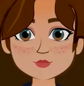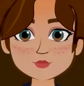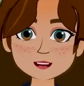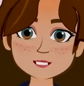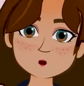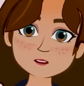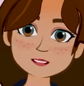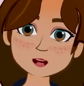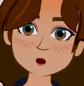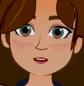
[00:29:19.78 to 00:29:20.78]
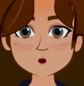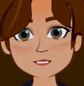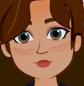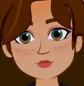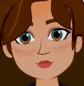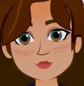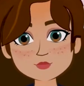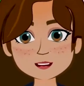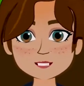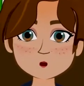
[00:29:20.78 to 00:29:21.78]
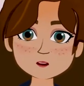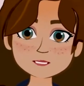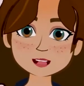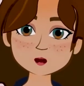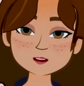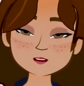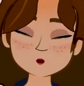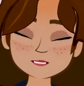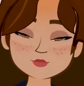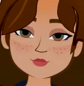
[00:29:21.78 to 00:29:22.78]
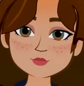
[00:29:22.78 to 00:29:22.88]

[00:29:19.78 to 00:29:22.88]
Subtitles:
My name is Amelia. I'm 17 years old.